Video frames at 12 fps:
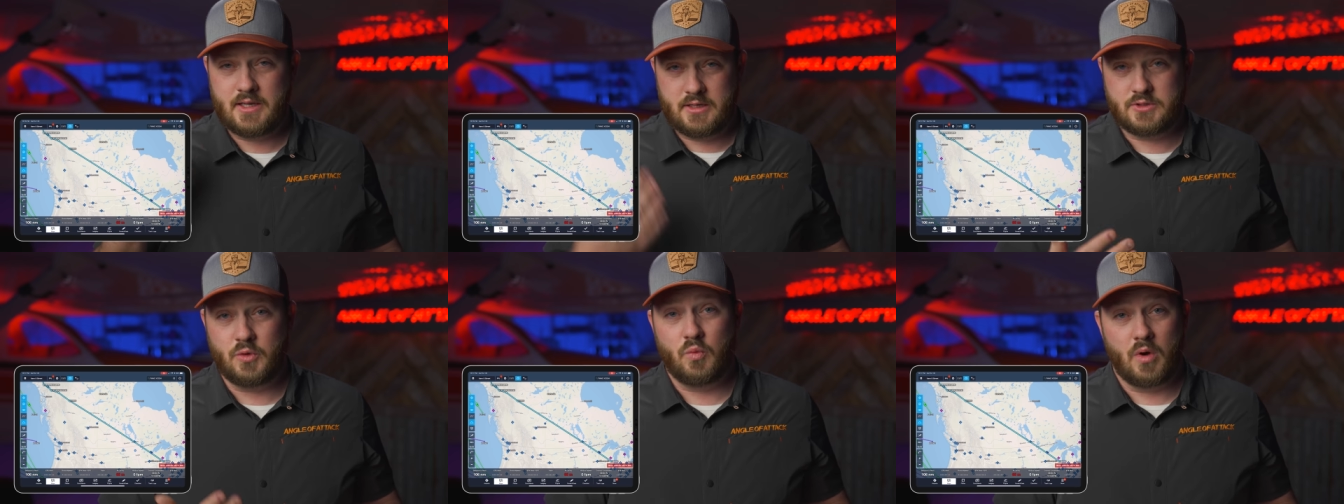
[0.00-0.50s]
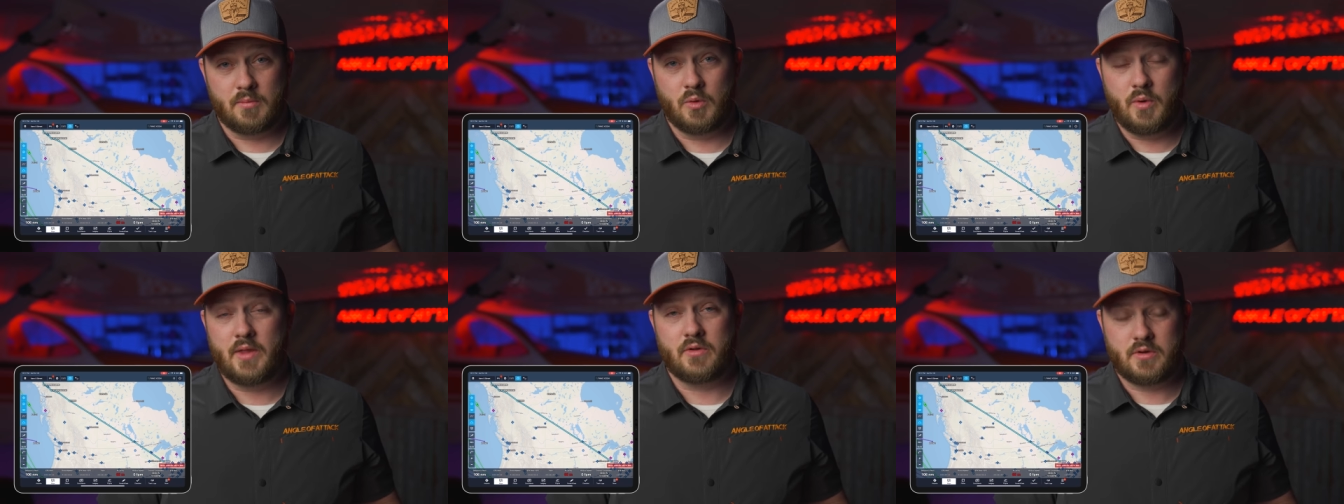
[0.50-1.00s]
getting to warmer
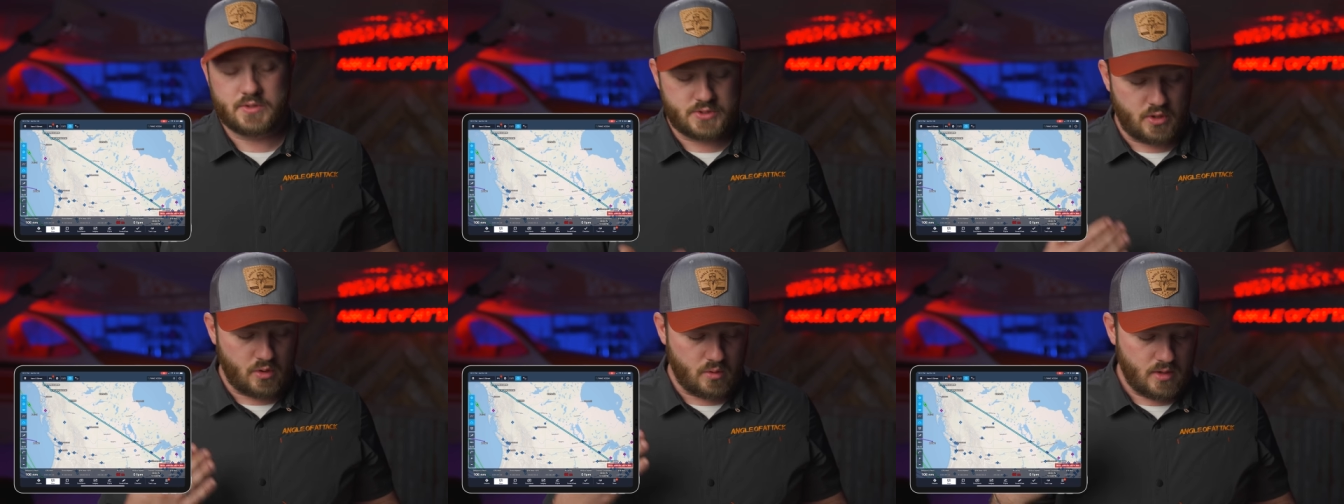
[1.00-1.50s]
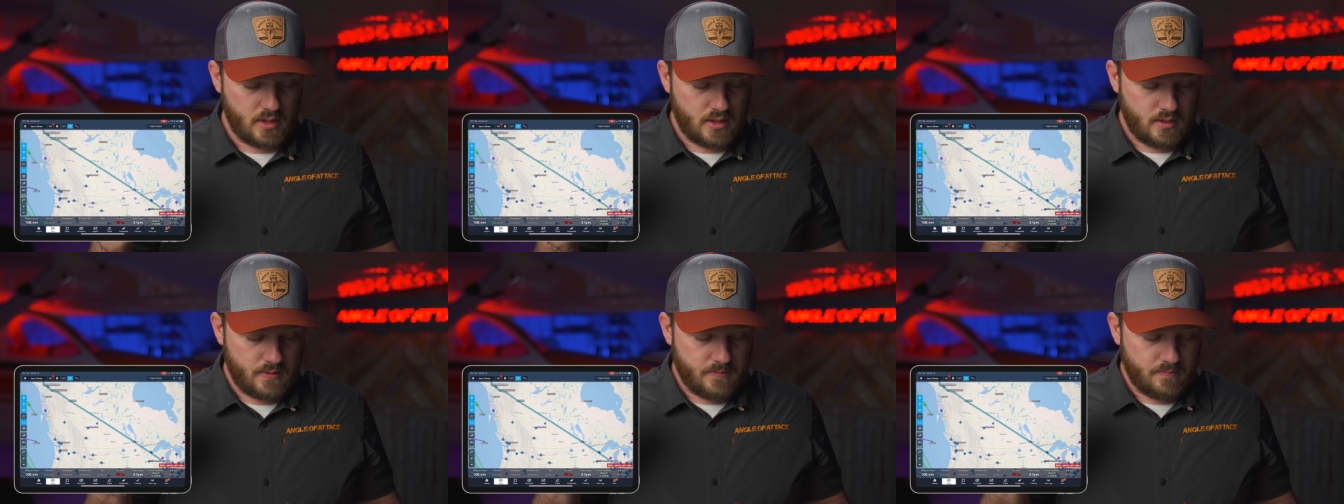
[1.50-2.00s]
weather? So,
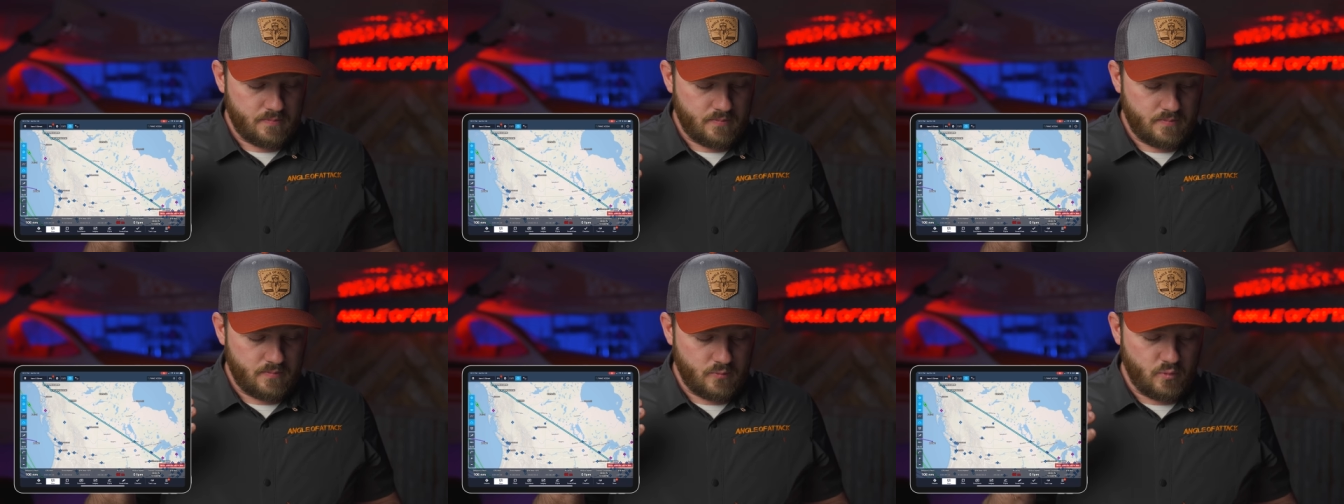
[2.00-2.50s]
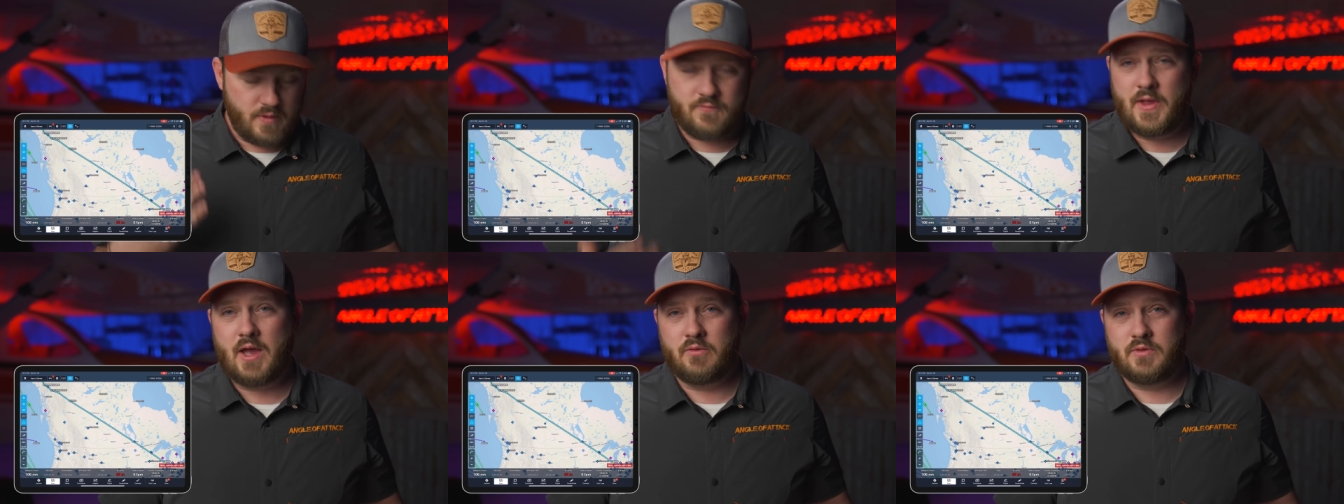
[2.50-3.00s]
we
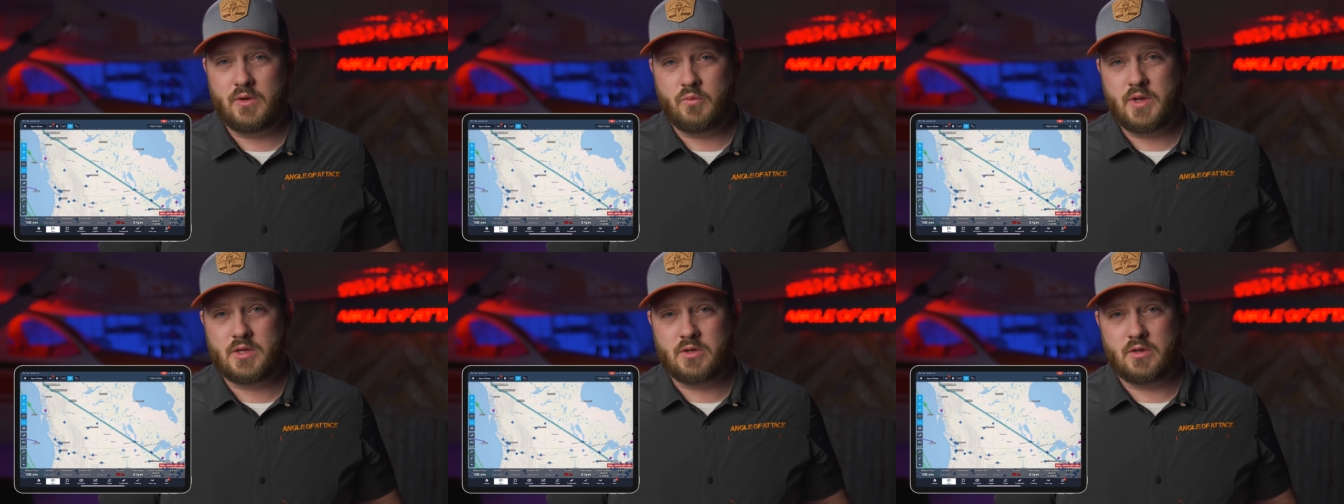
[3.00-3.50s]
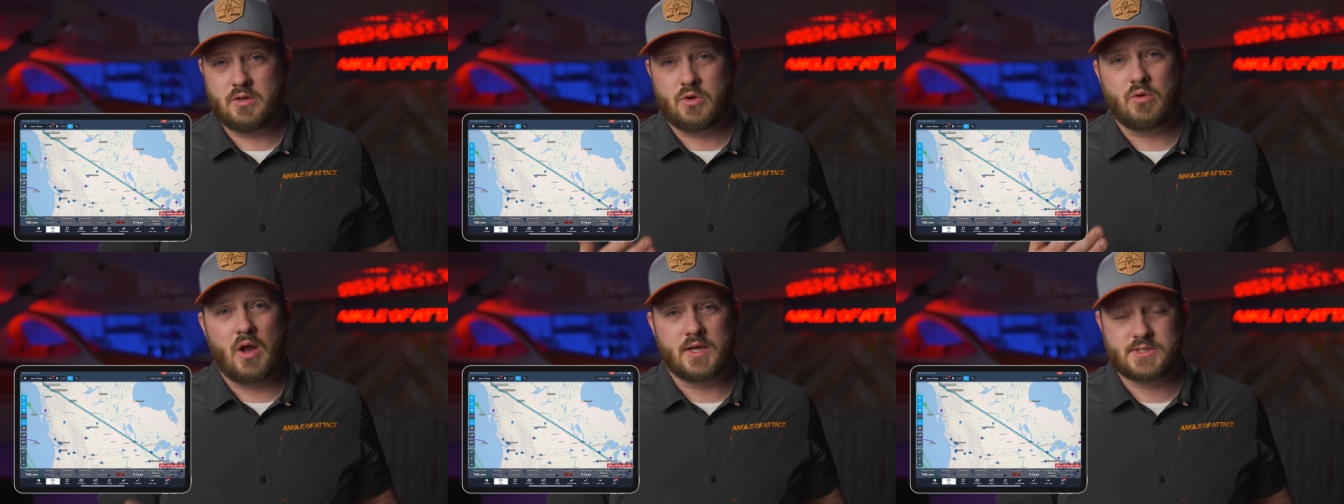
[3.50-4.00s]
found that we could
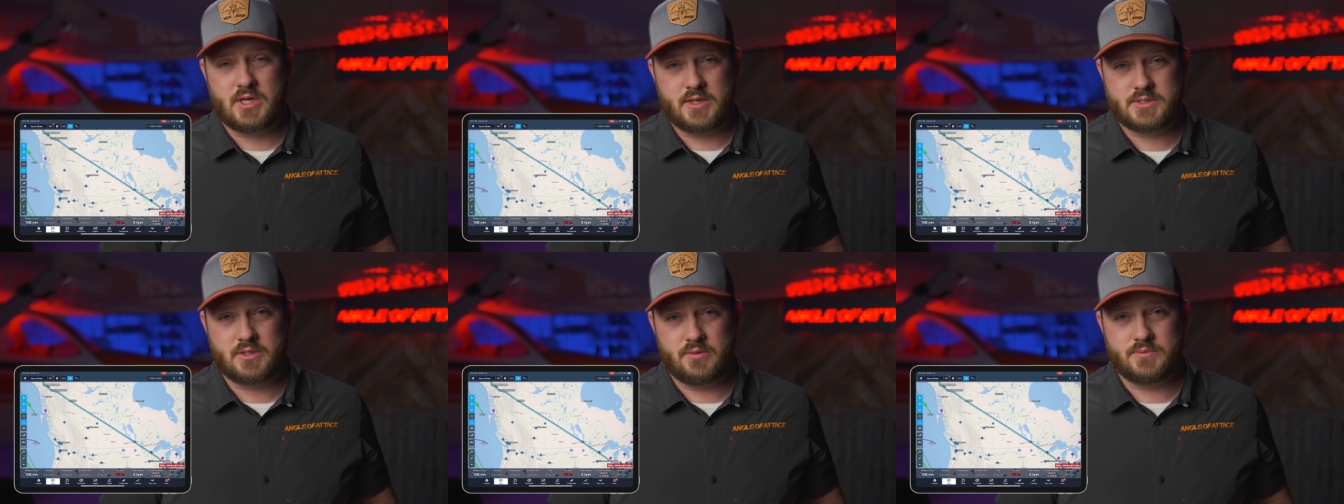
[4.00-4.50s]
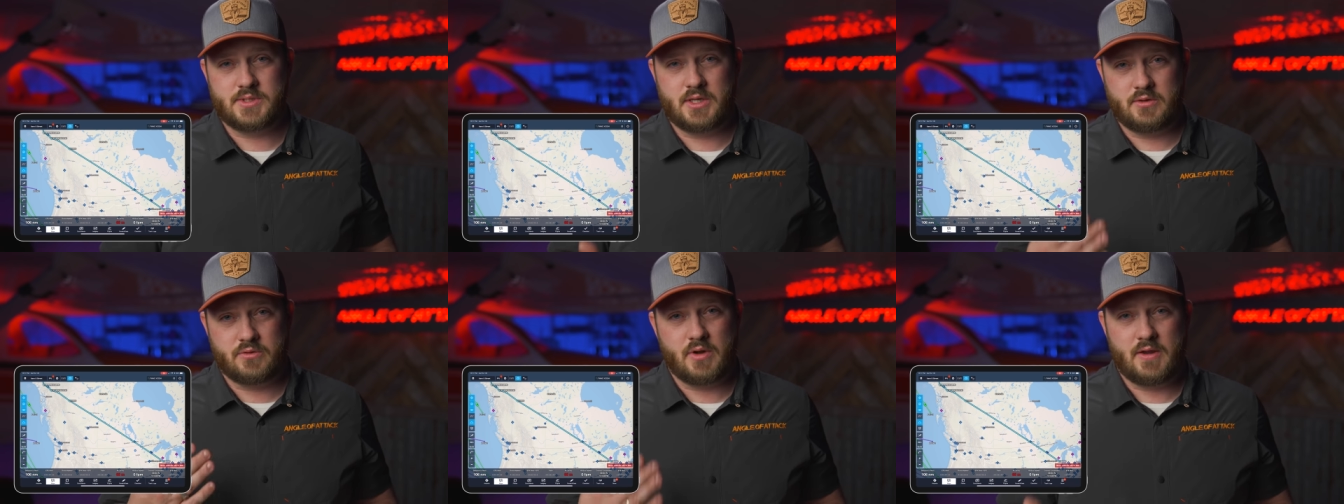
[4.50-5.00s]
cross customs
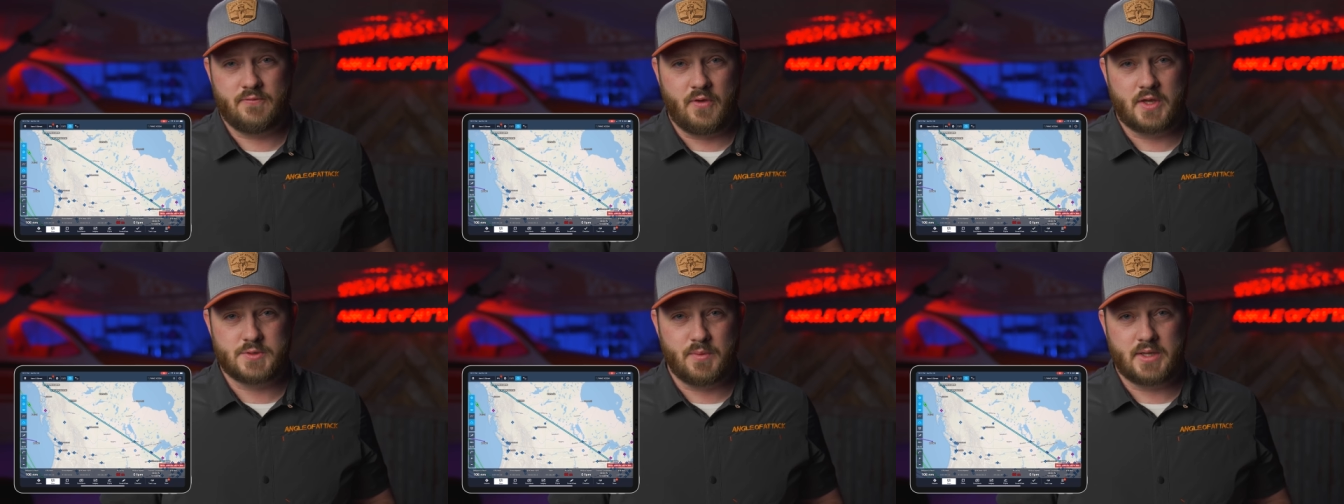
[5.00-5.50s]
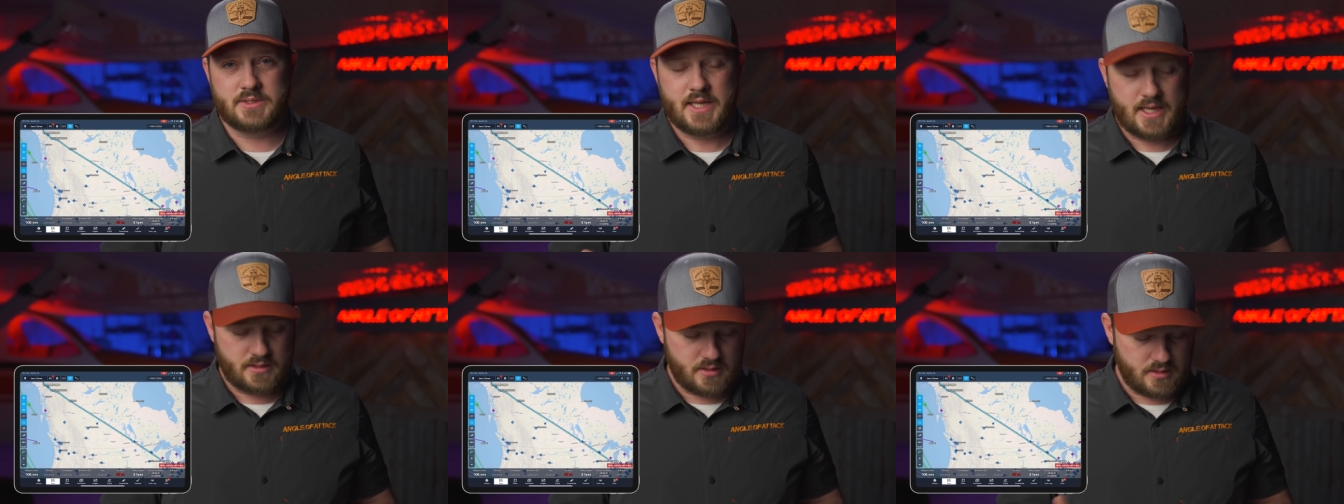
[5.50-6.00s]
in Great Falls,
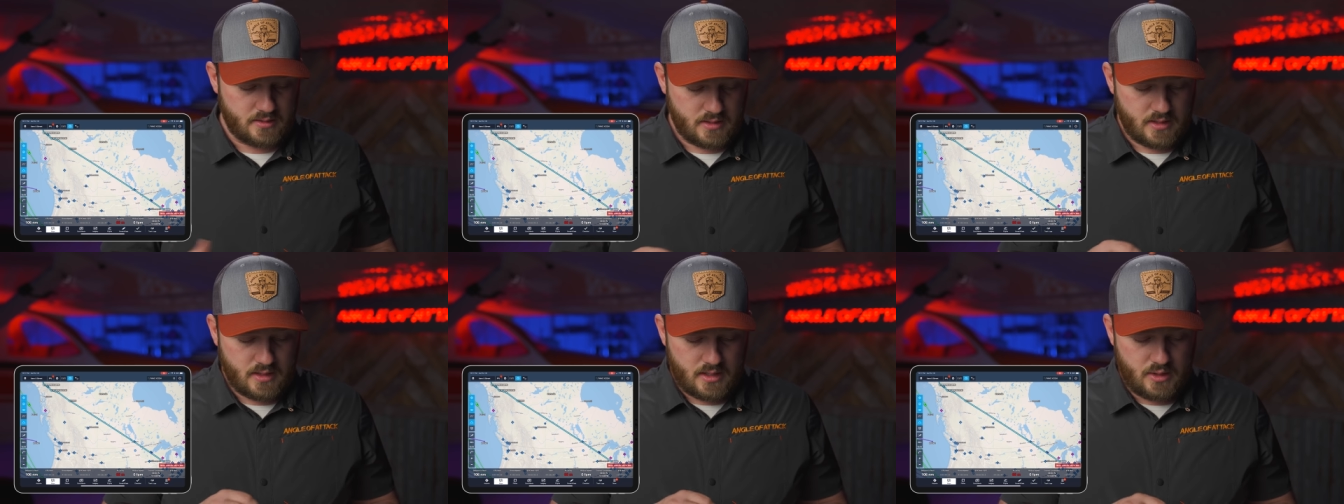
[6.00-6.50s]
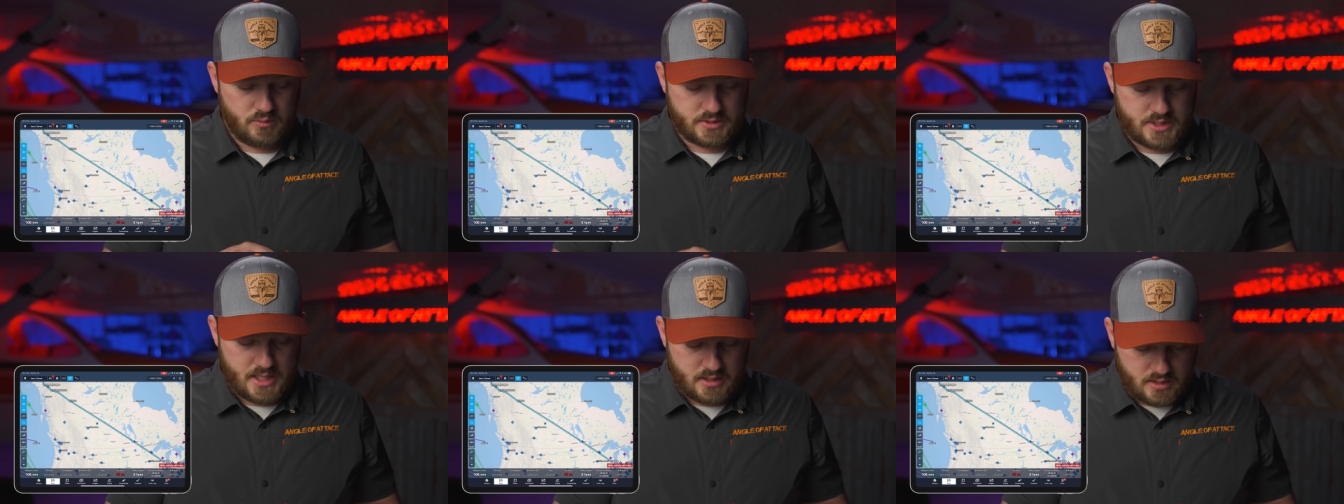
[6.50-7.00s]
Montana. It
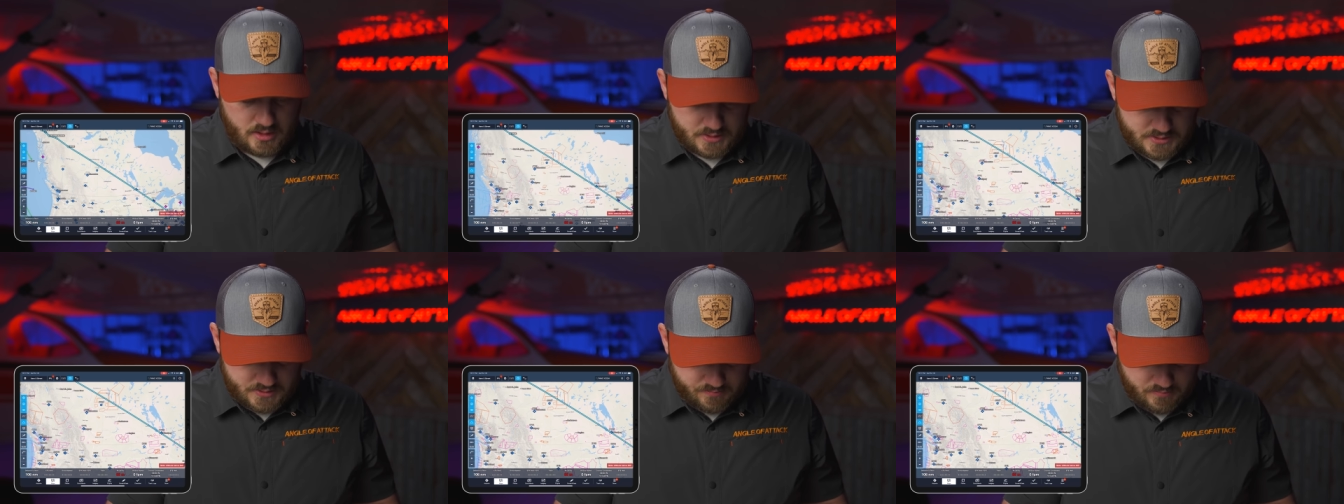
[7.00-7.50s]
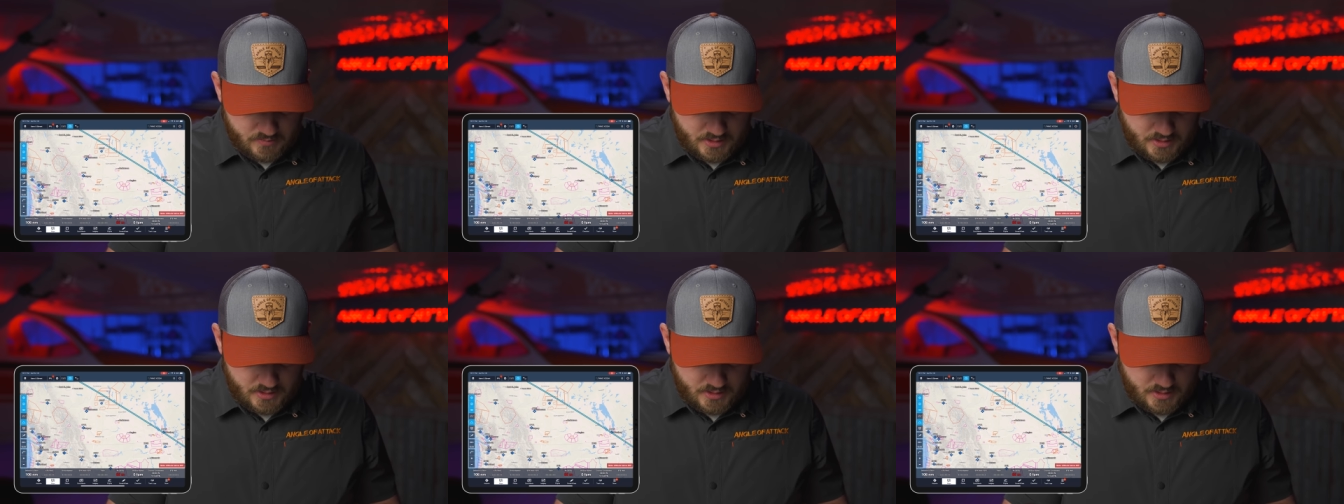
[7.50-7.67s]
would take us,